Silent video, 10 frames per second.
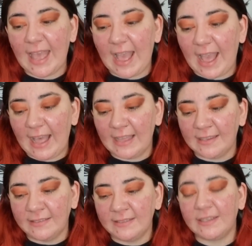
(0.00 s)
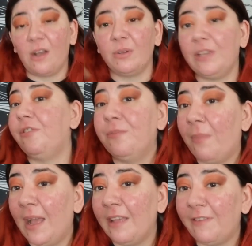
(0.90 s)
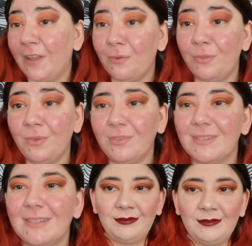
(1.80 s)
and I'll give you my final thoughts.